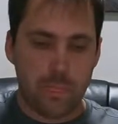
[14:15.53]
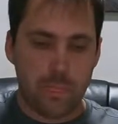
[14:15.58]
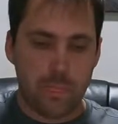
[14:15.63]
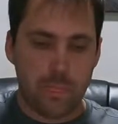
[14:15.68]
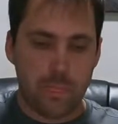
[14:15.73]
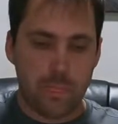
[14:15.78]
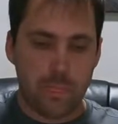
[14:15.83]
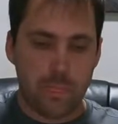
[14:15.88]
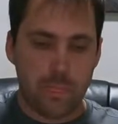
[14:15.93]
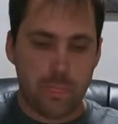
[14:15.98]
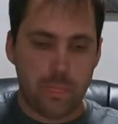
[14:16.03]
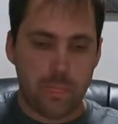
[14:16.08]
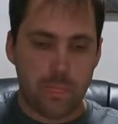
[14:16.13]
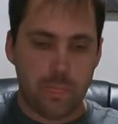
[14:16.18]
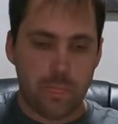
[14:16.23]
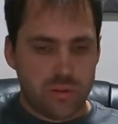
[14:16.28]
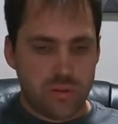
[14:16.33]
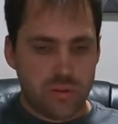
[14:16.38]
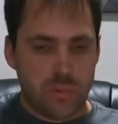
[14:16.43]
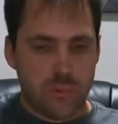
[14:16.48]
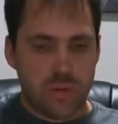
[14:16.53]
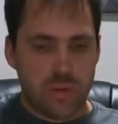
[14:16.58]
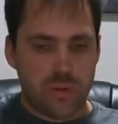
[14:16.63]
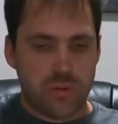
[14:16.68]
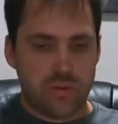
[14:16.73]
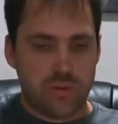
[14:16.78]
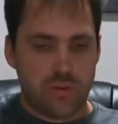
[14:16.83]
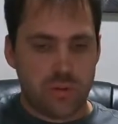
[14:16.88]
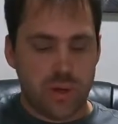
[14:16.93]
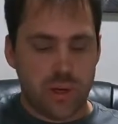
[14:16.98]
Let's see. So I'm going to
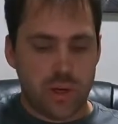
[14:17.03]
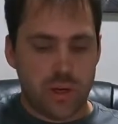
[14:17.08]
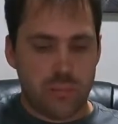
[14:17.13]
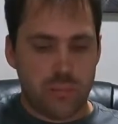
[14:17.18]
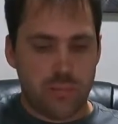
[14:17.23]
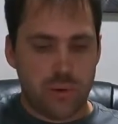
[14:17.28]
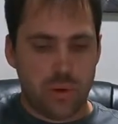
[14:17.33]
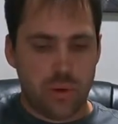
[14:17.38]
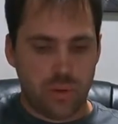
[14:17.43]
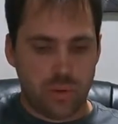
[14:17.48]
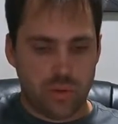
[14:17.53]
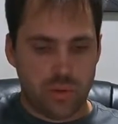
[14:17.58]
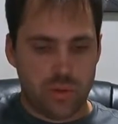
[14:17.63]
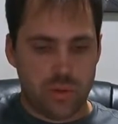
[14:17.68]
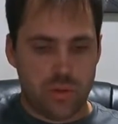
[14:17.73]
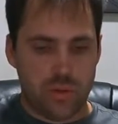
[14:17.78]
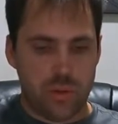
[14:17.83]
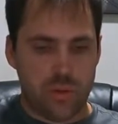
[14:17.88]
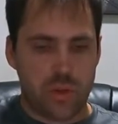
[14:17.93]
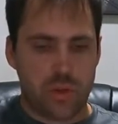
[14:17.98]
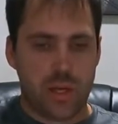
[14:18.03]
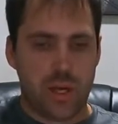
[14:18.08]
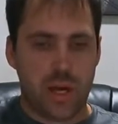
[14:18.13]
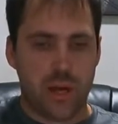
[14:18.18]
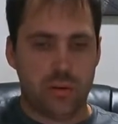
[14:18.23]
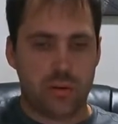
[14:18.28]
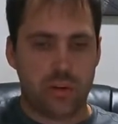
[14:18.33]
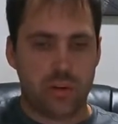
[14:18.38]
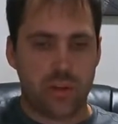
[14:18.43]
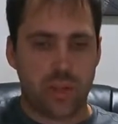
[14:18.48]
try to post the
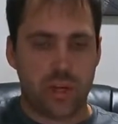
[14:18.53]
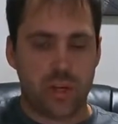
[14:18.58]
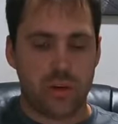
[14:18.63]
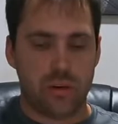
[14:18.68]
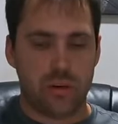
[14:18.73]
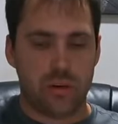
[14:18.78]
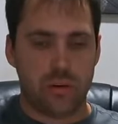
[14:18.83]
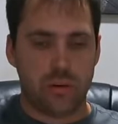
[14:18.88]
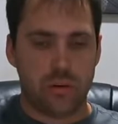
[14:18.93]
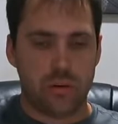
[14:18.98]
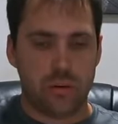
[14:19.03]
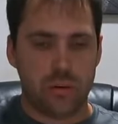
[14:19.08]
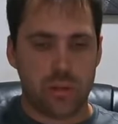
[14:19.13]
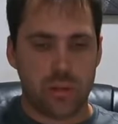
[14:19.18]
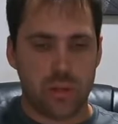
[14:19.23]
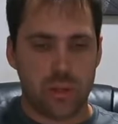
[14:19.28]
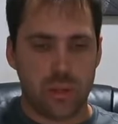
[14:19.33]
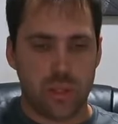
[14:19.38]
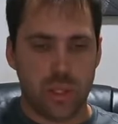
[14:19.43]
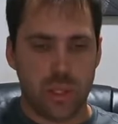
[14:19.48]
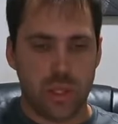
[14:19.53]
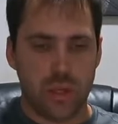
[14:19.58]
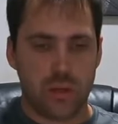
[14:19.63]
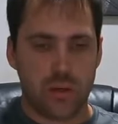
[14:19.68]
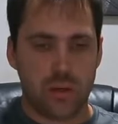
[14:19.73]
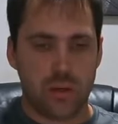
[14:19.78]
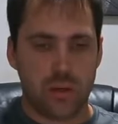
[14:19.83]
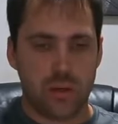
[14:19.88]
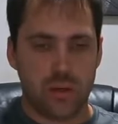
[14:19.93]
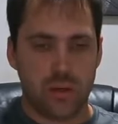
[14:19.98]
calculator link
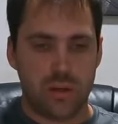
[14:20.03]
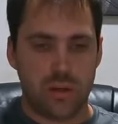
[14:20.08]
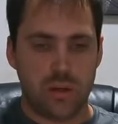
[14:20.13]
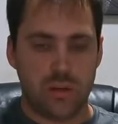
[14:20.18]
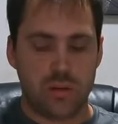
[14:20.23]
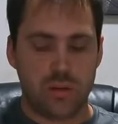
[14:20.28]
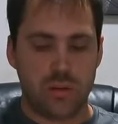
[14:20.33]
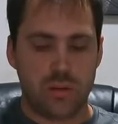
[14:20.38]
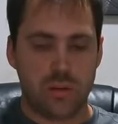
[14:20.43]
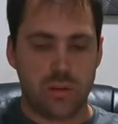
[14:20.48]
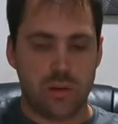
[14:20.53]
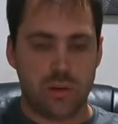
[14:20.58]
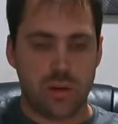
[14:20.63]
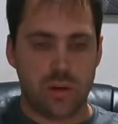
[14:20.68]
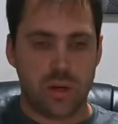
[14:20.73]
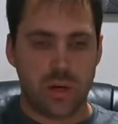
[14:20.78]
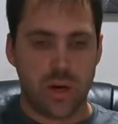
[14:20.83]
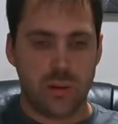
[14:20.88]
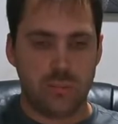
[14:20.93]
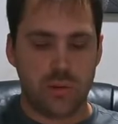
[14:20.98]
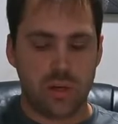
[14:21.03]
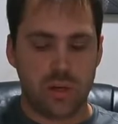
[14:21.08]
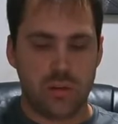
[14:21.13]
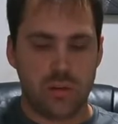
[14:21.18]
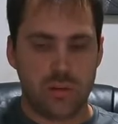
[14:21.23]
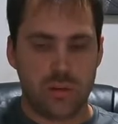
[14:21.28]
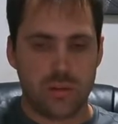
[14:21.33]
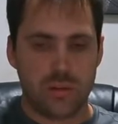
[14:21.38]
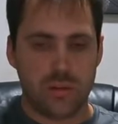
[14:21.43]
in the comments.